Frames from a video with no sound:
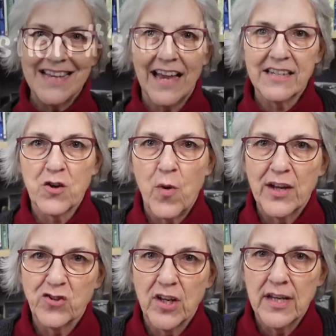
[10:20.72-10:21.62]
next
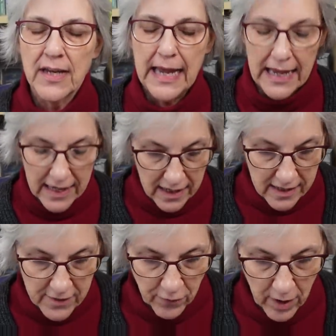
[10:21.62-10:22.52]
question
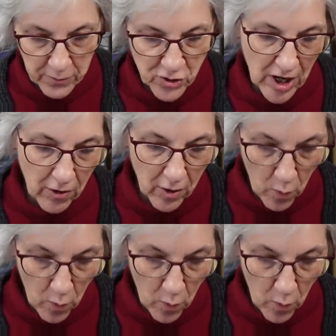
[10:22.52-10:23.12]
is from Cheryl